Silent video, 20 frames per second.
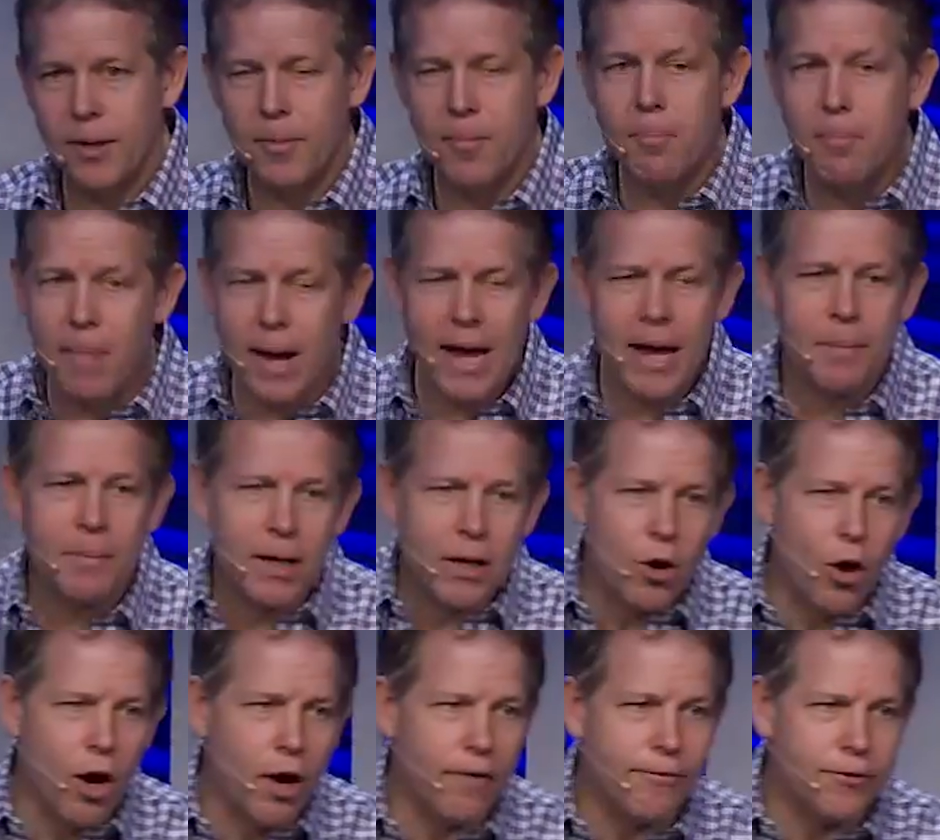Mammon
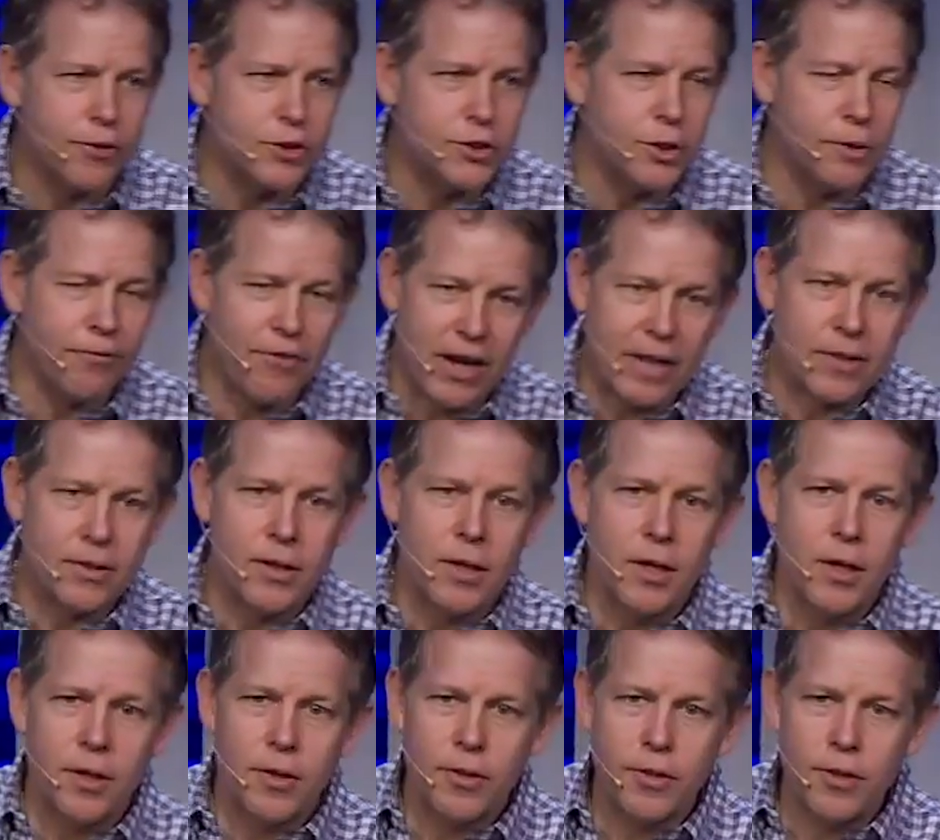offers you, in fact,
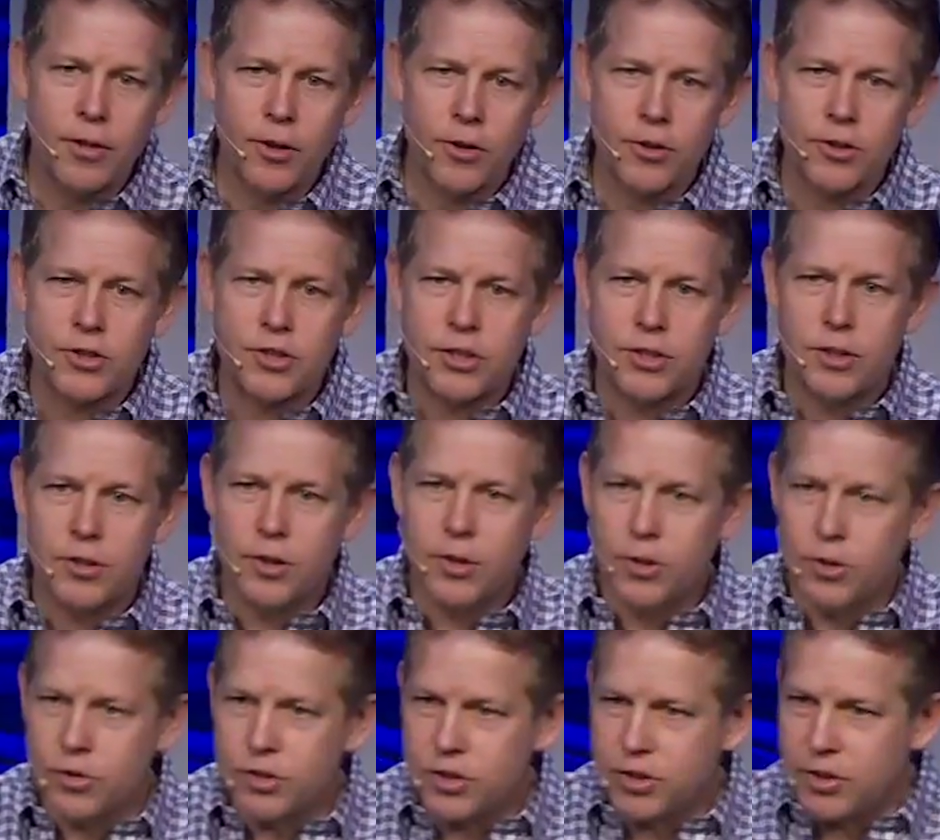there's,
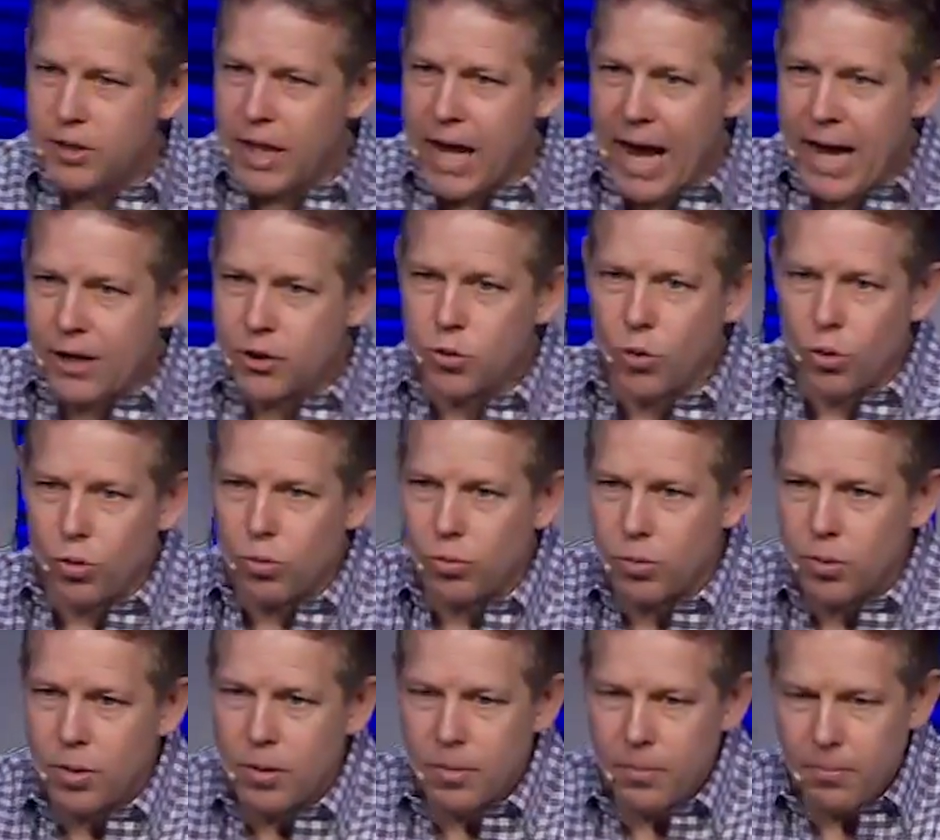there's actual
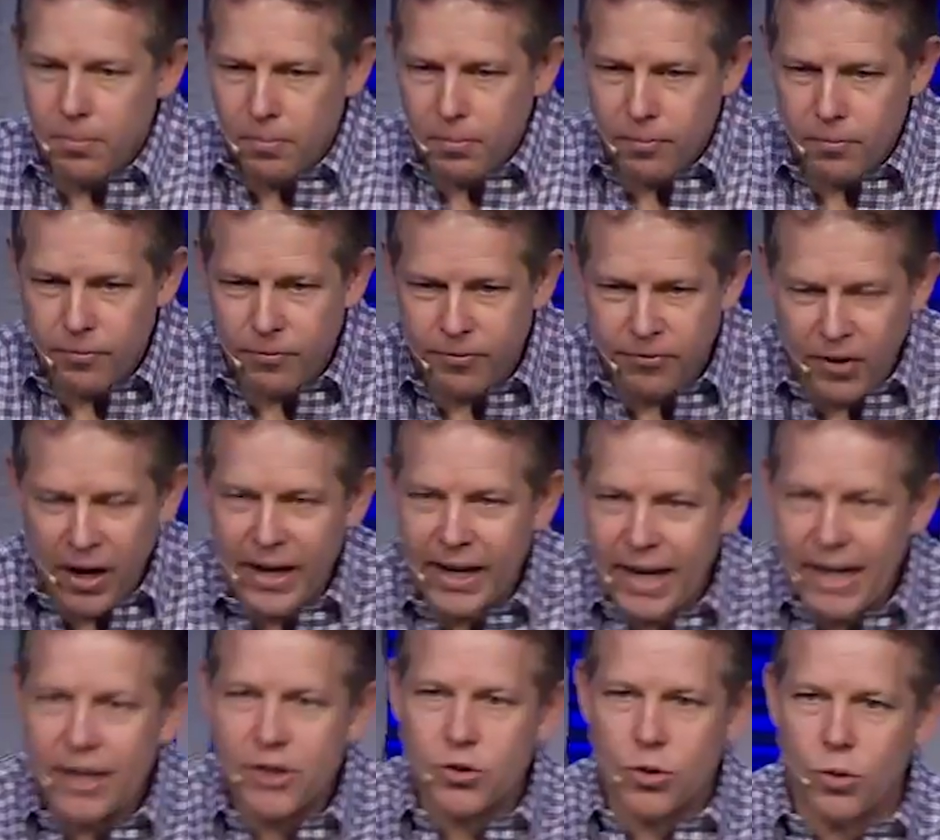
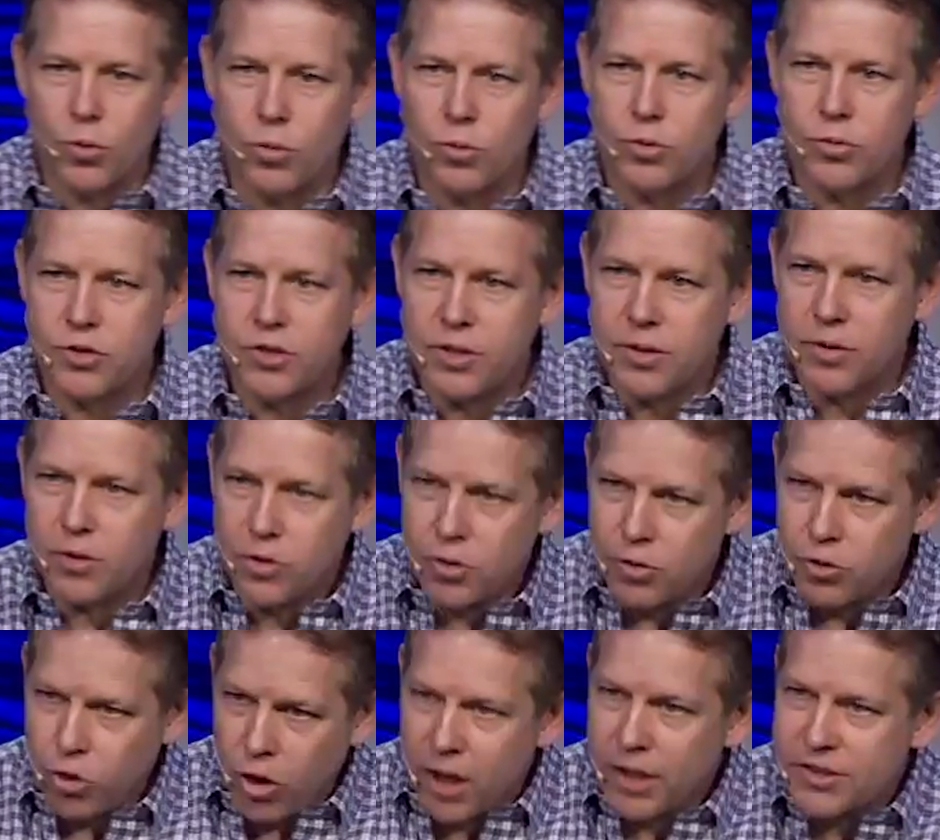financial
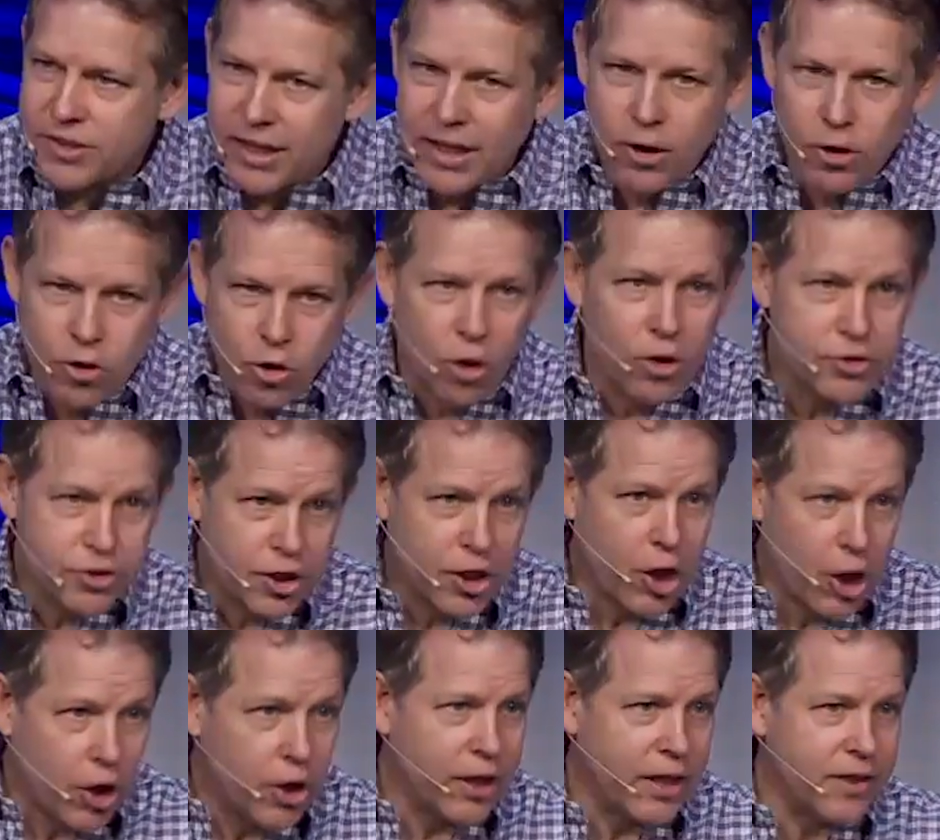trusts that are called
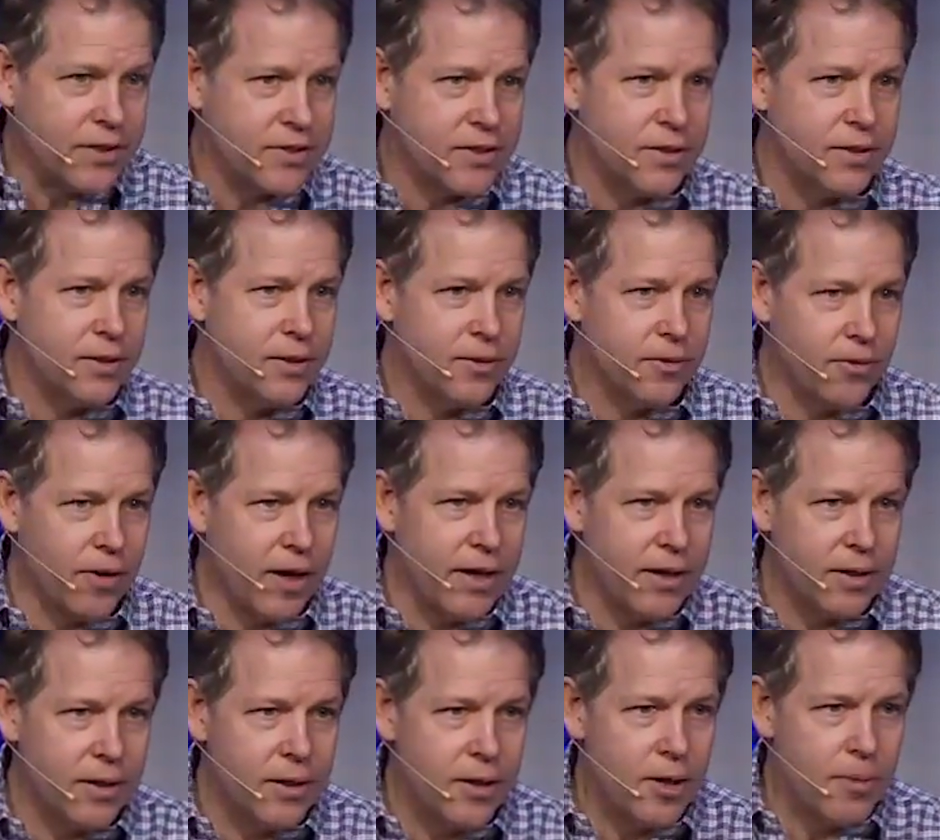securities, right?
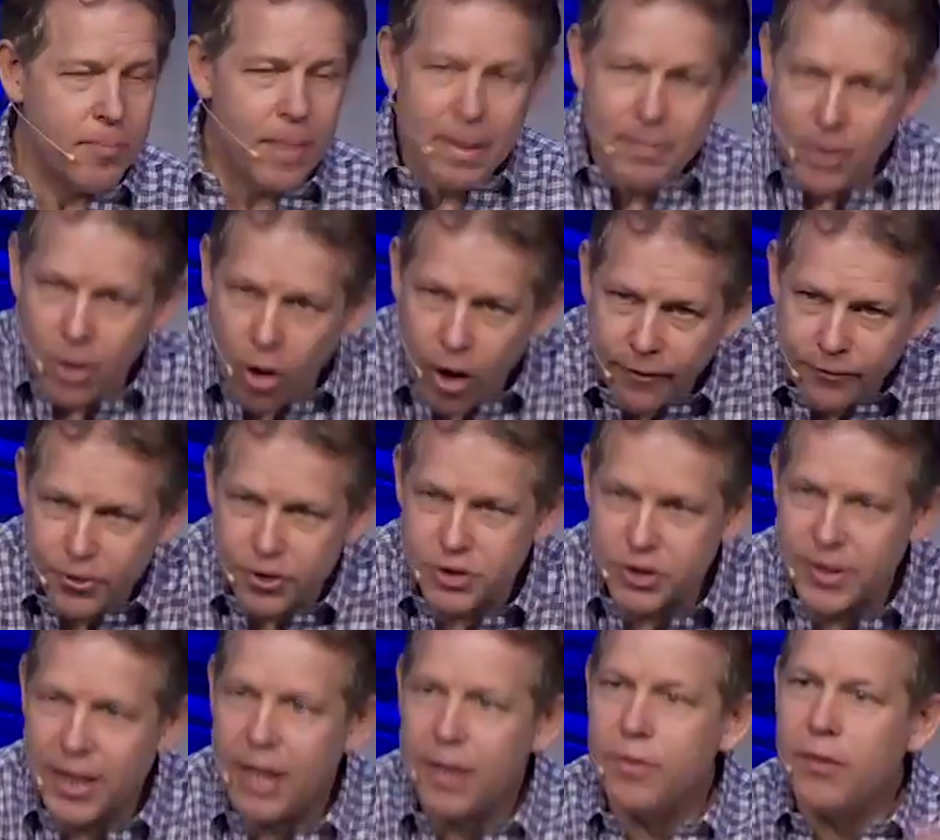Mammon offers you
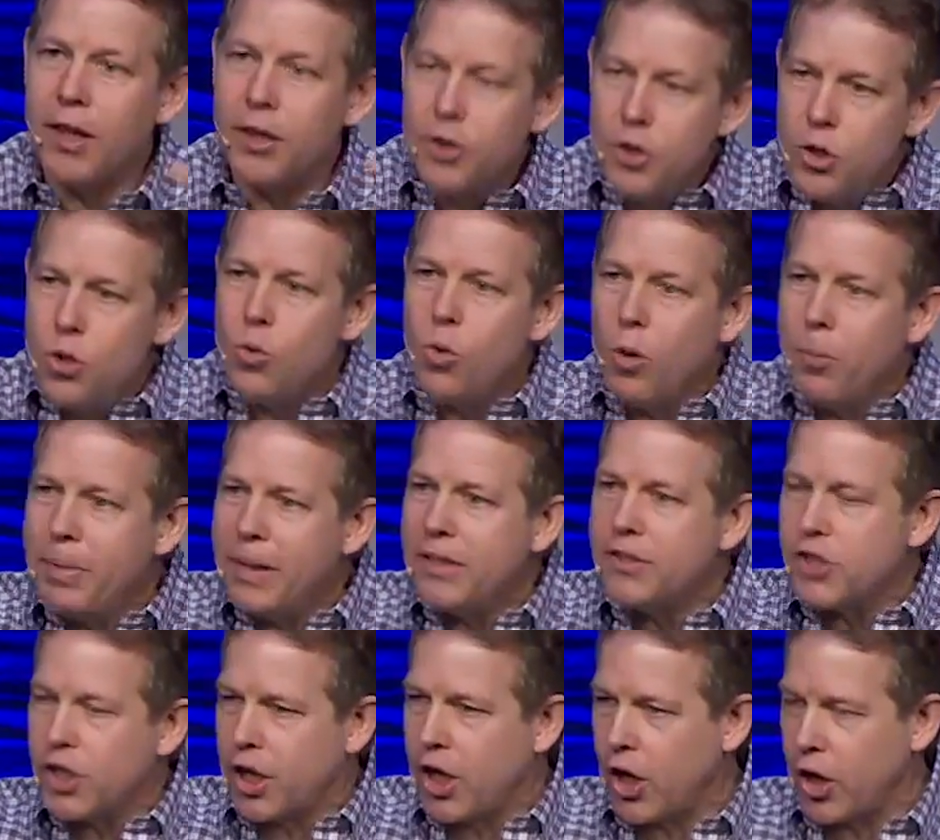that, that you will be
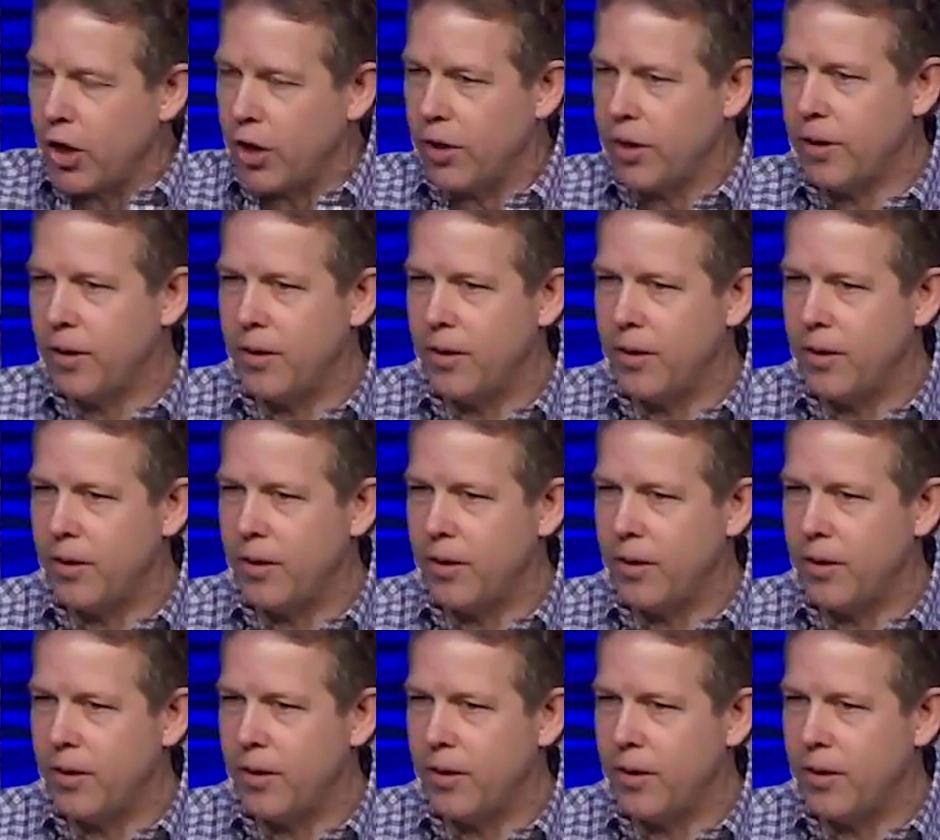secure.